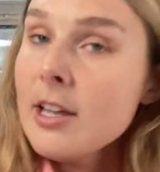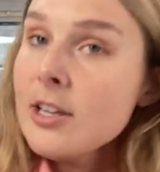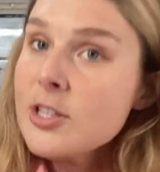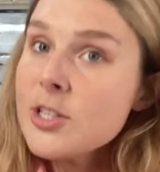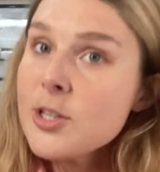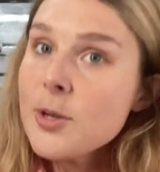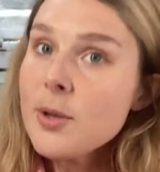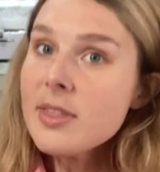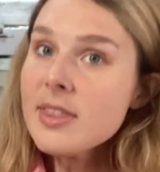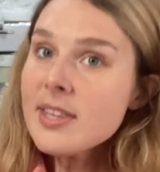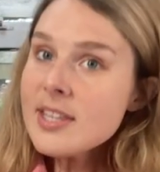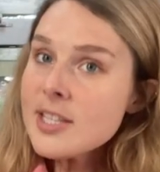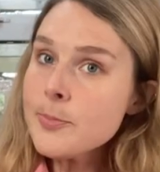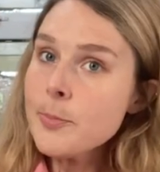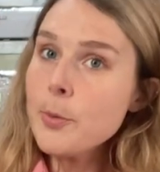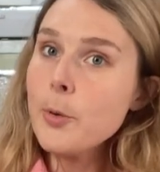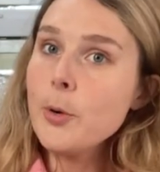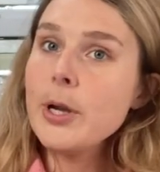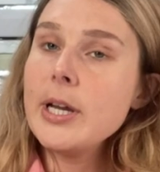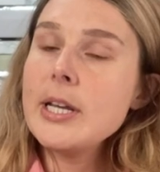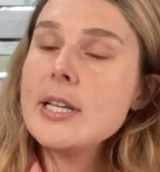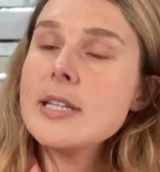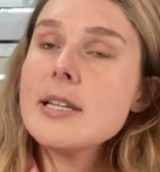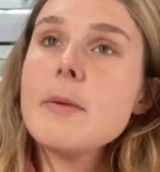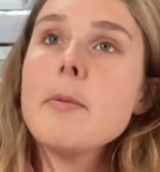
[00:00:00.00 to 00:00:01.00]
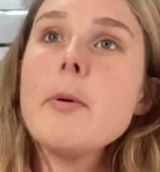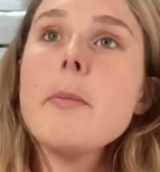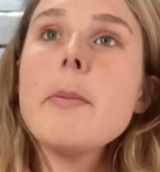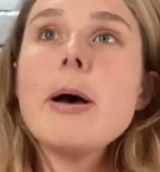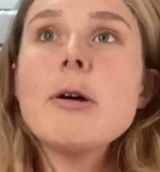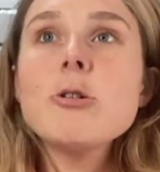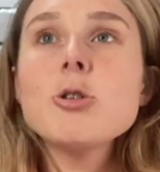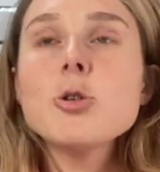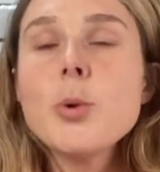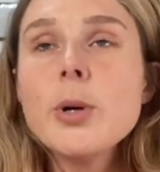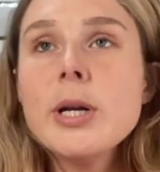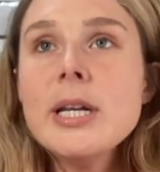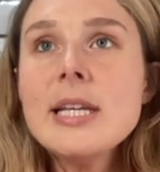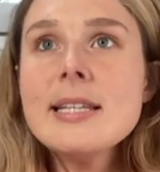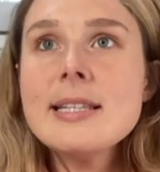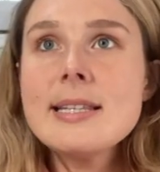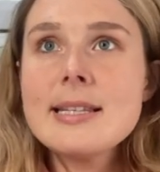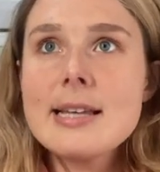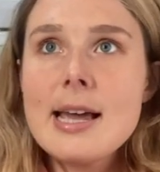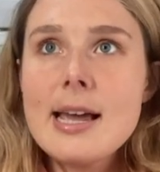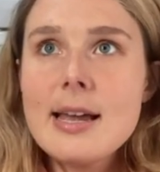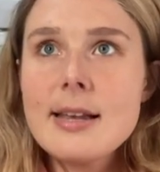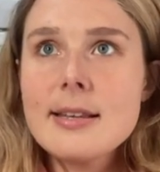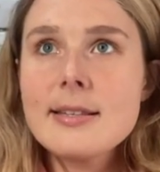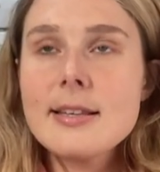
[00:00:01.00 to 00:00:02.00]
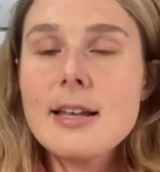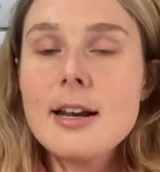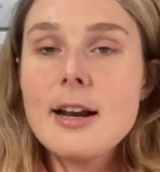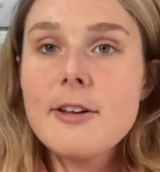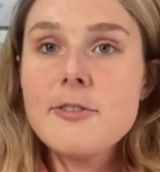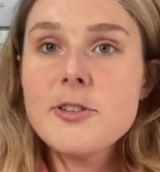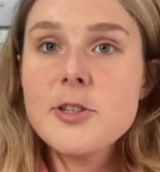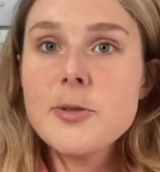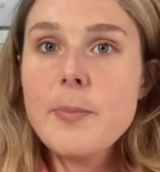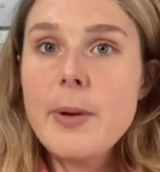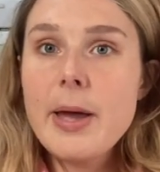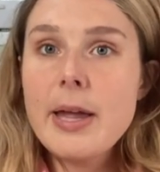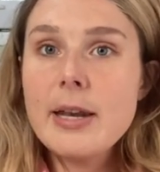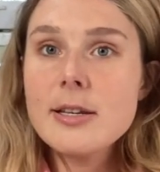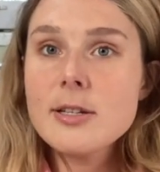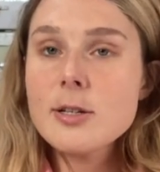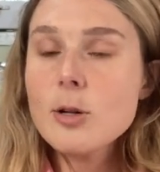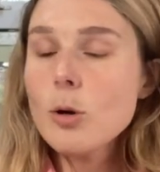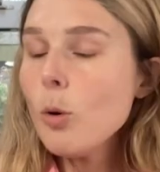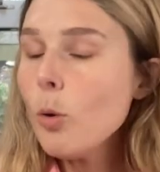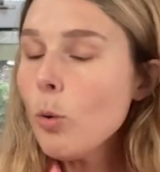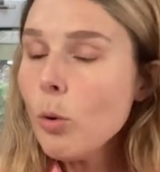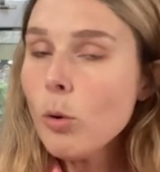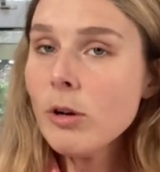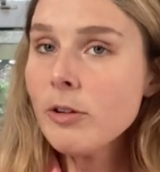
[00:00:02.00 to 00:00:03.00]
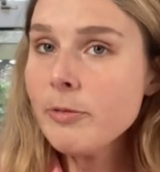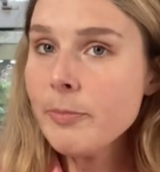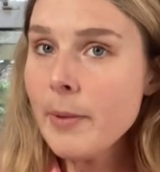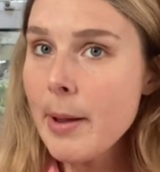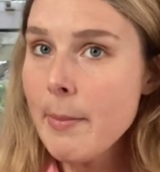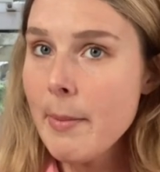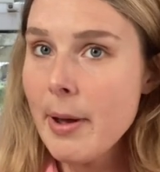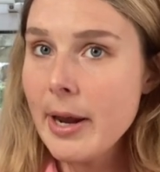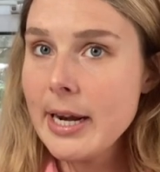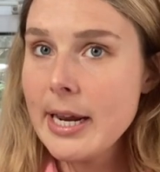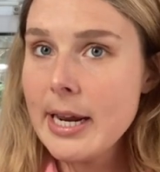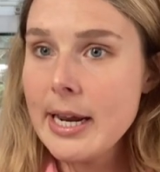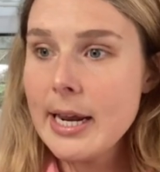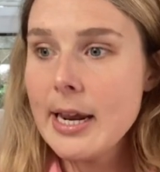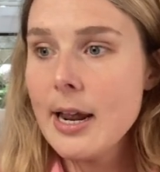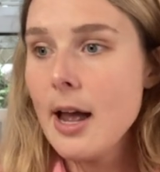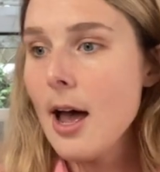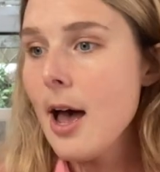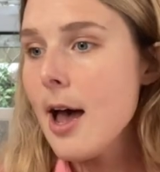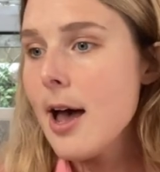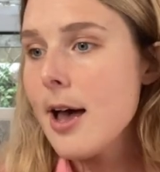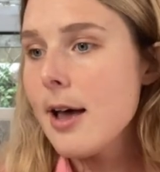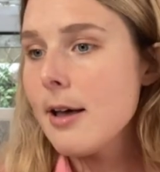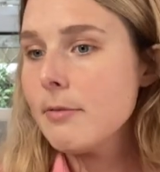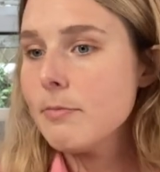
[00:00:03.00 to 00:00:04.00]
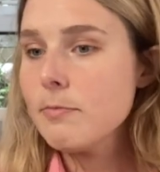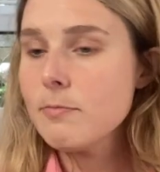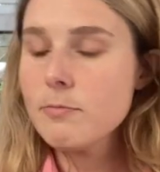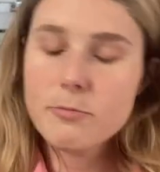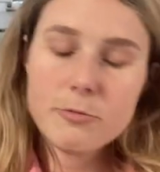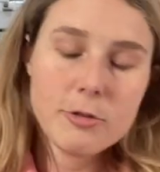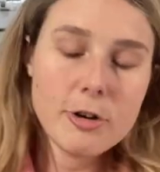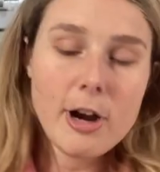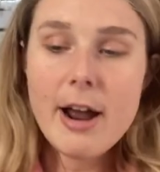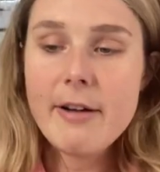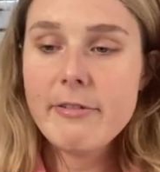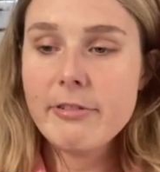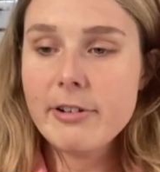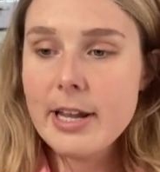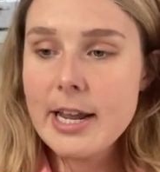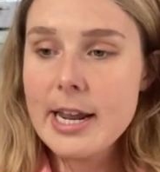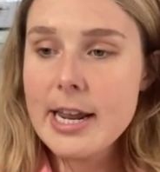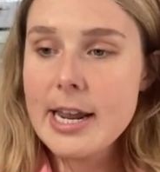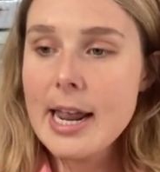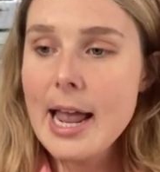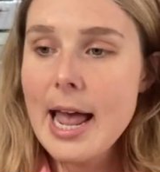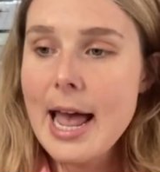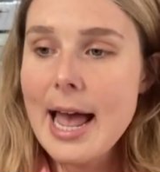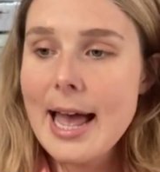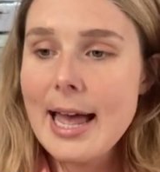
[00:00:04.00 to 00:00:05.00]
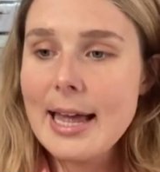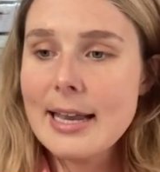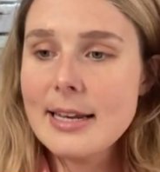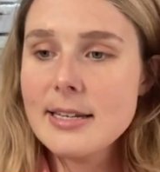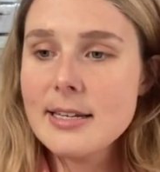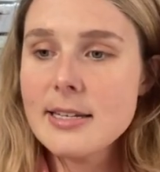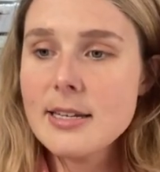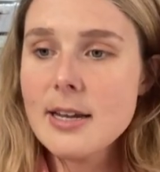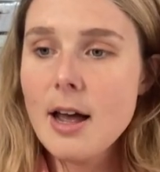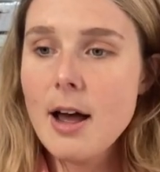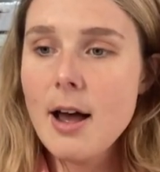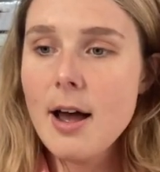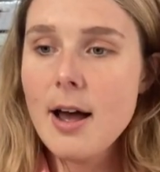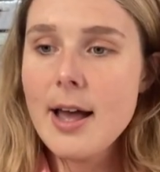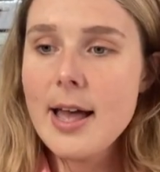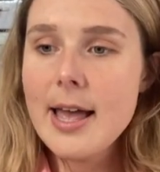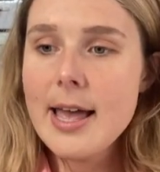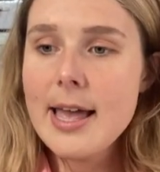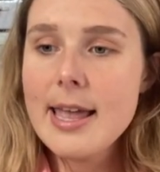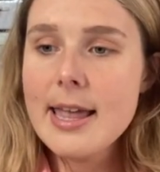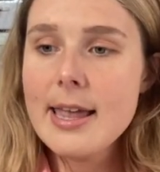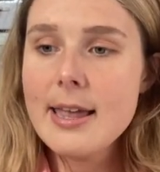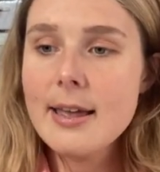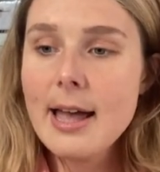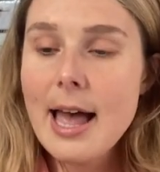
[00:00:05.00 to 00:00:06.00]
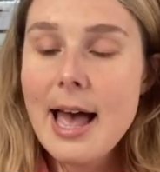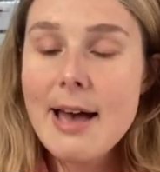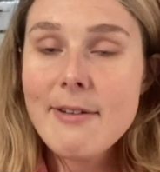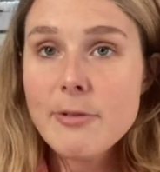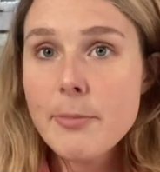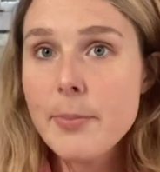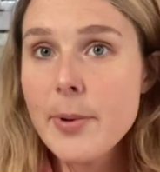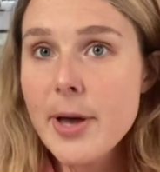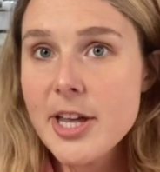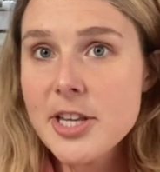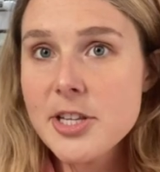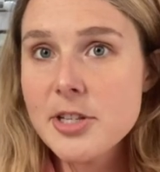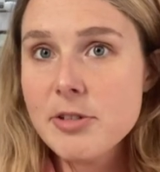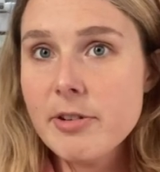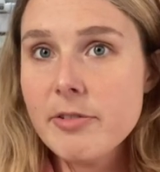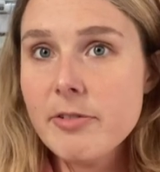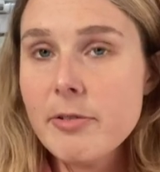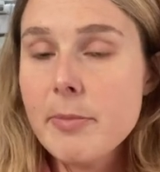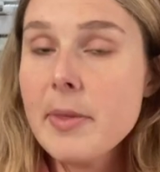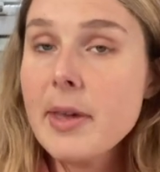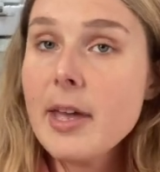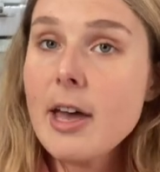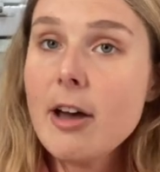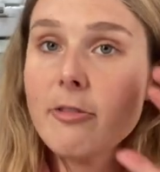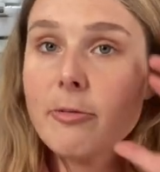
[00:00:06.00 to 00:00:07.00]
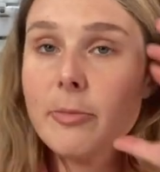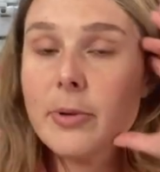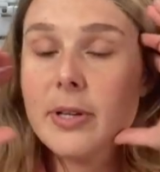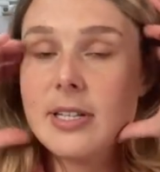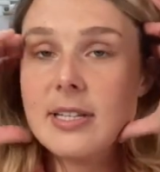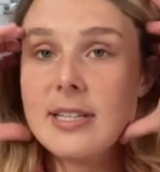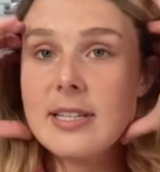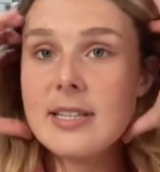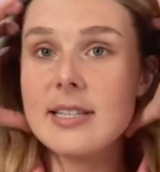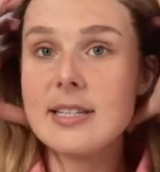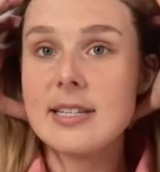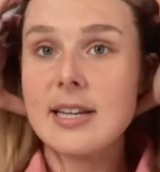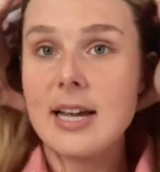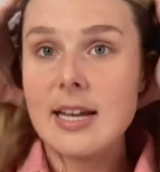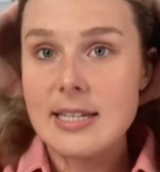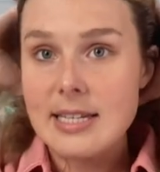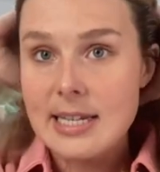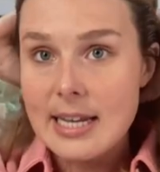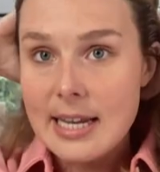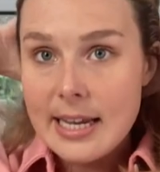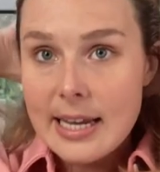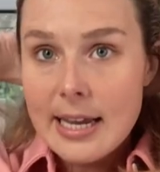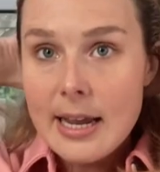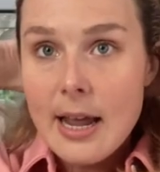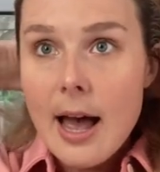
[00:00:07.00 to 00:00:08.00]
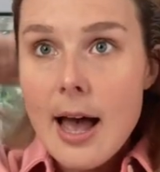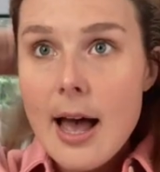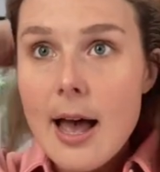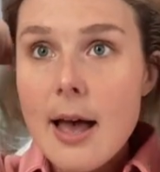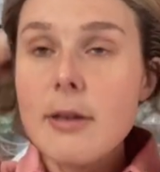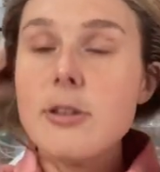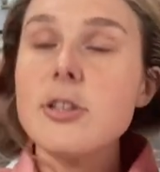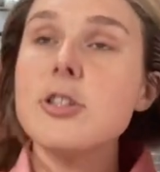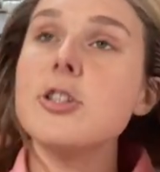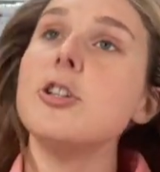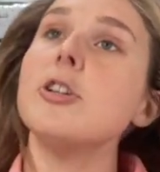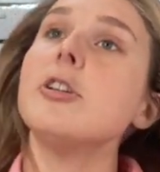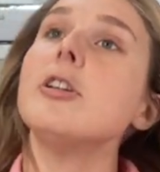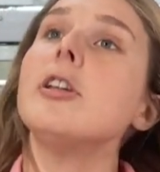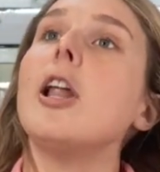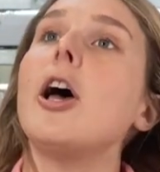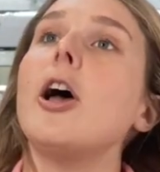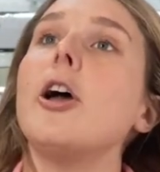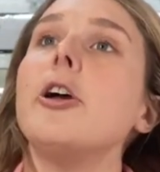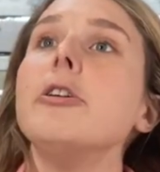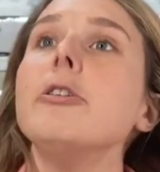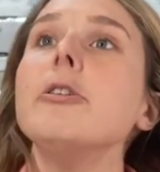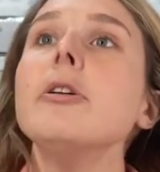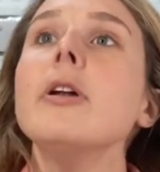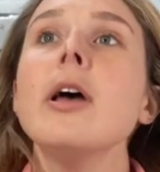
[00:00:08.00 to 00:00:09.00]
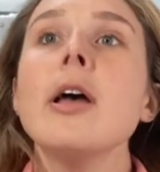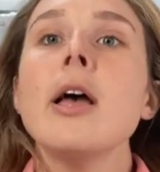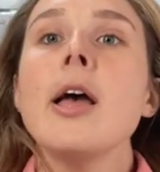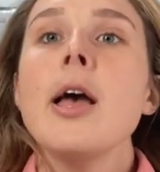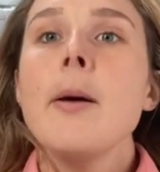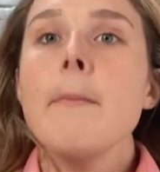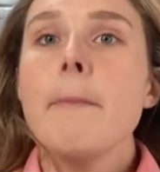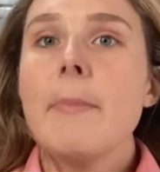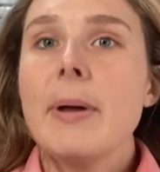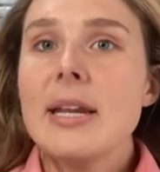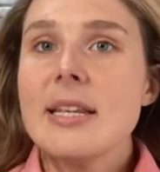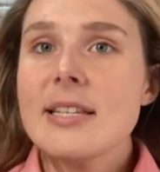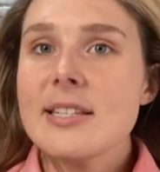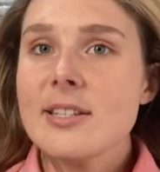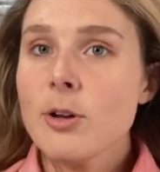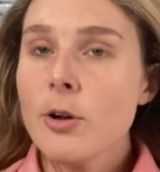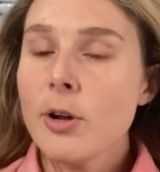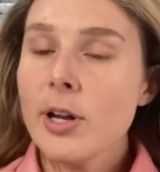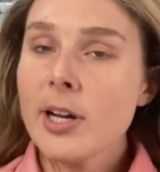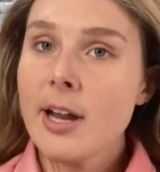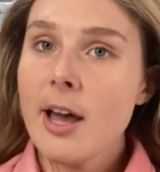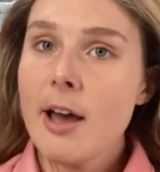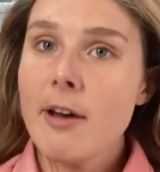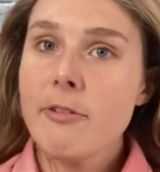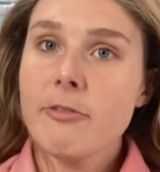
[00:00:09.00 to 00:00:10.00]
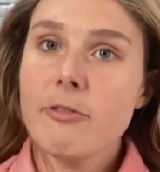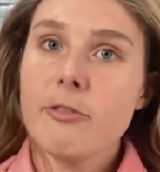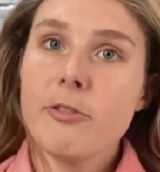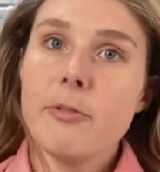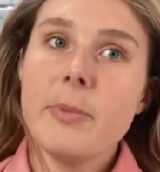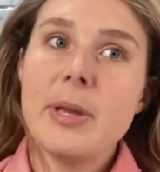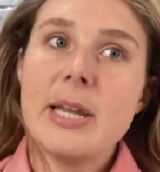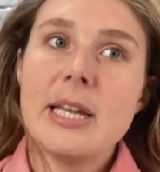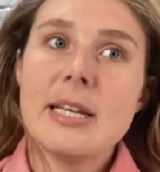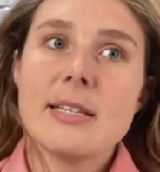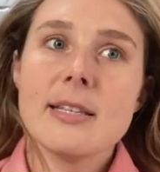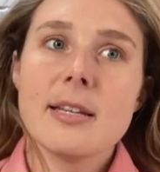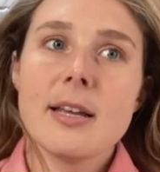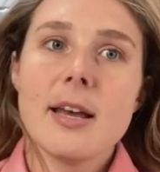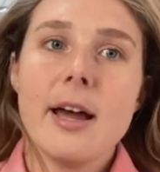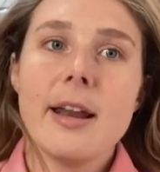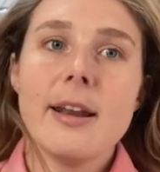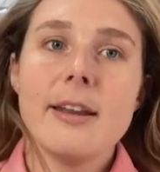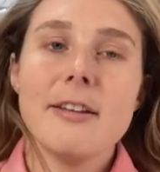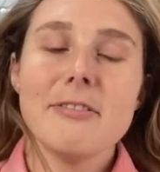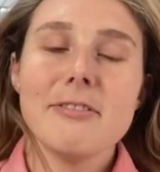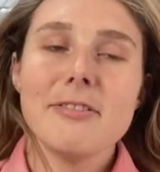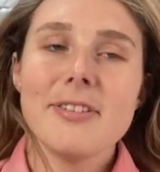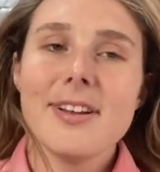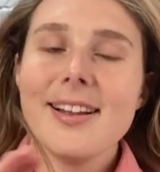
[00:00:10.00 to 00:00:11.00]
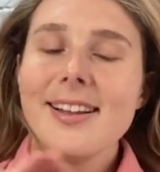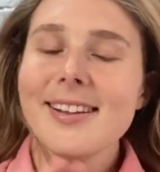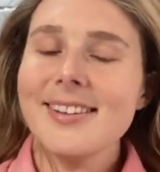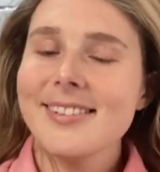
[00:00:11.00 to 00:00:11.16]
So at this point, I'm about 26 and I've spent all of my money traveling, and I have a bursary from the government to study, a student loan, but it's not enough for me to kind of,